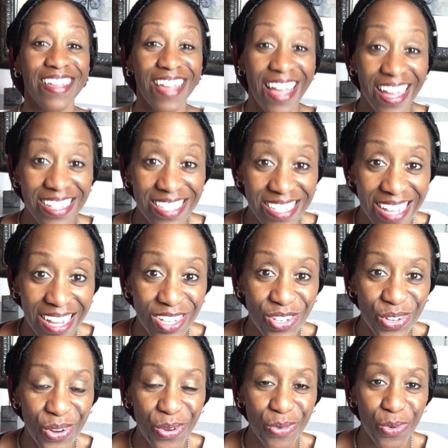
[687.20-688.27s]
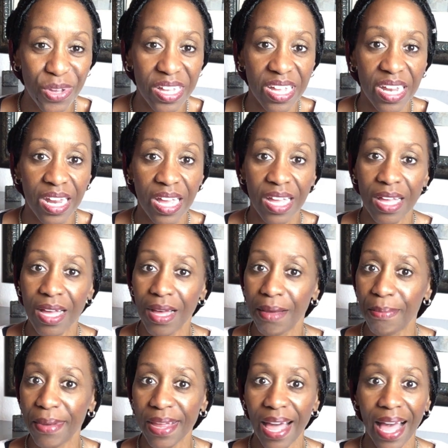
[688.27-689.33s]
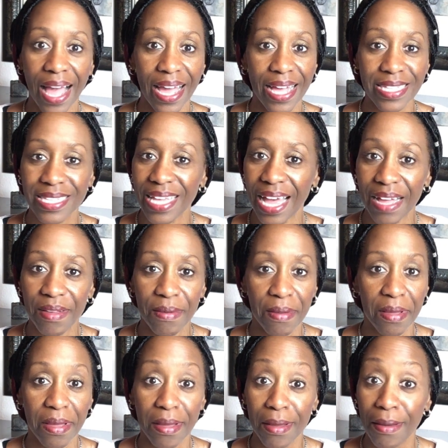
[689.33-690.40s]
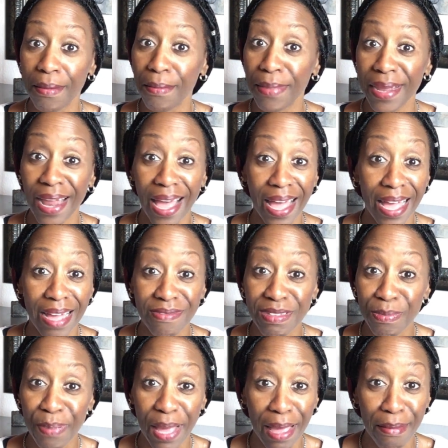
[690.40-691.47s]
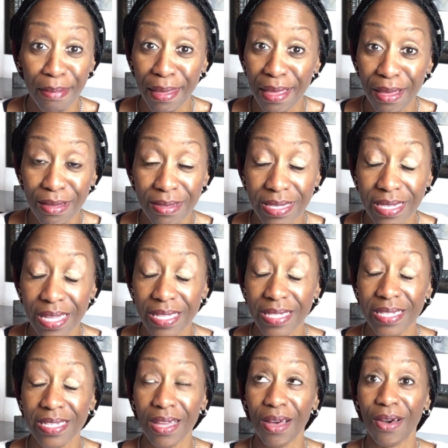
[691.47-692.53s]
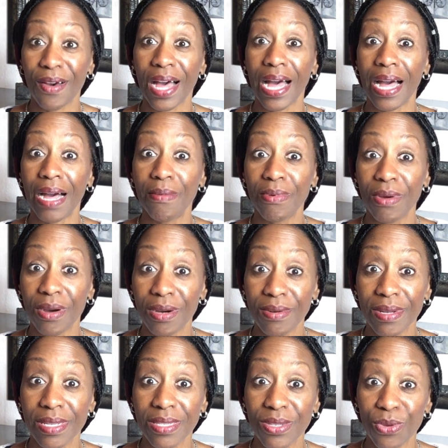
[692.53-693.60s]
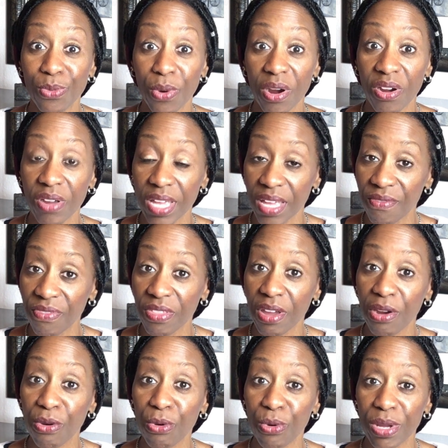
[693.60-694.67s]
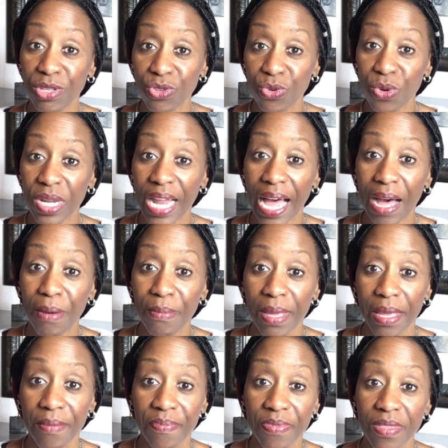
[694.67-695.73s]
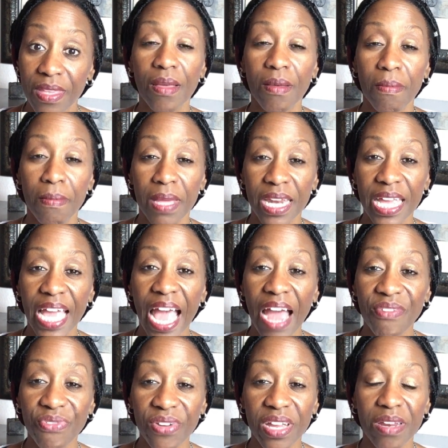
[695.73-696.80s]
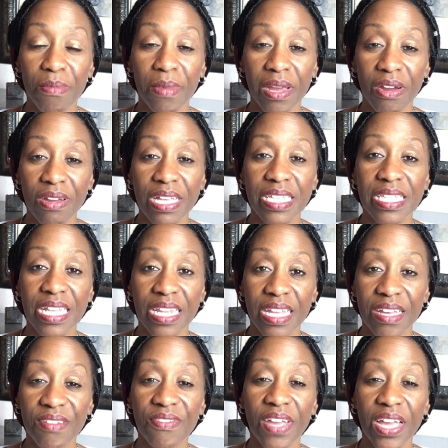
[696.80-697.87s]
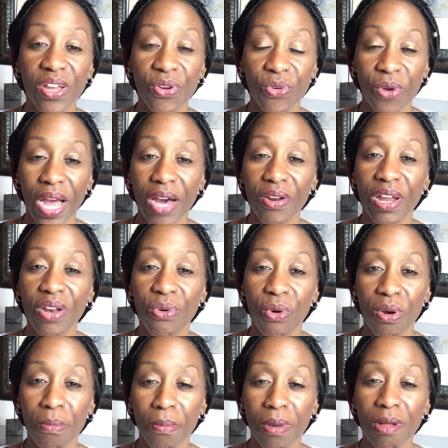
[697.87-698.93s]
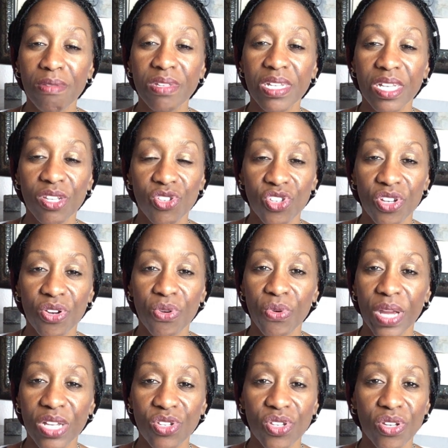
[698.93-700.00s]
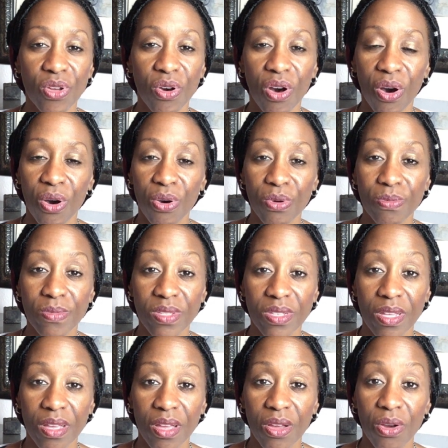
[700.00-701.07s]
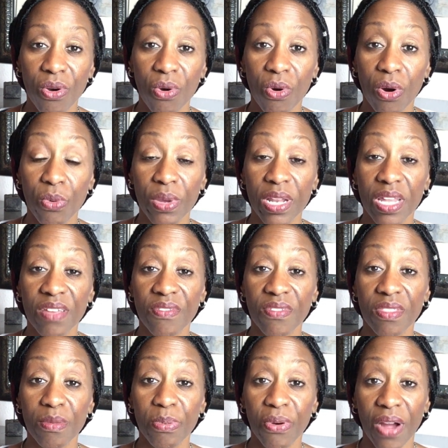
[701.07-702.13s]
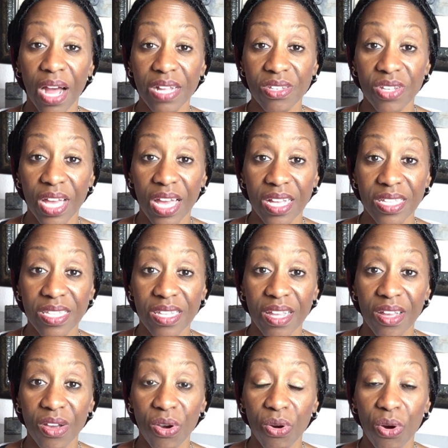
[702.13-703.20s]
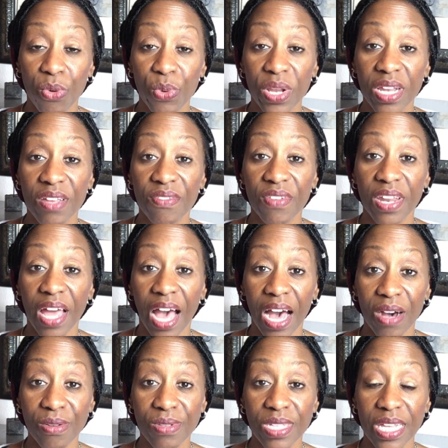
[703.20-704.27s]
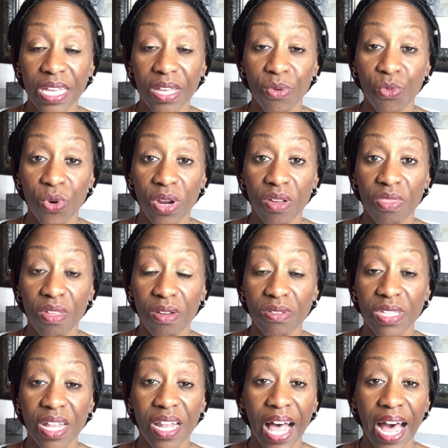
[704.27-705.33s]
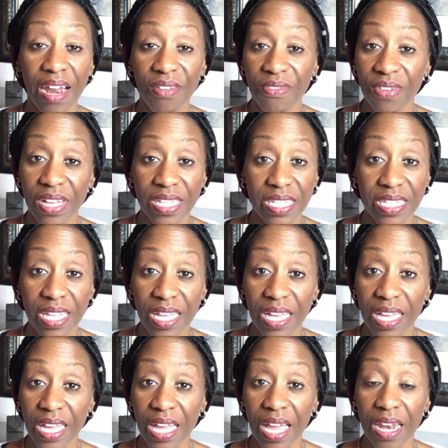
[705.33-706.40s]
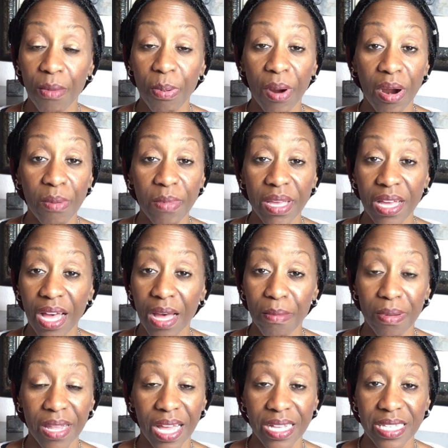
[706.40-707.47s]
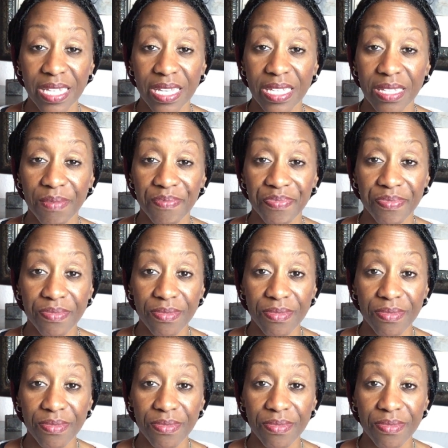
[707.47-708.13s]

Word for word: yes, I sure would. But I got to, but I have to pay bills. So I'm going to work if they're going to allow me. Many African Americans live in crowded or multi-generational homes, or we live in the projects, or we live in housing where there's a lot of us in apartment complexes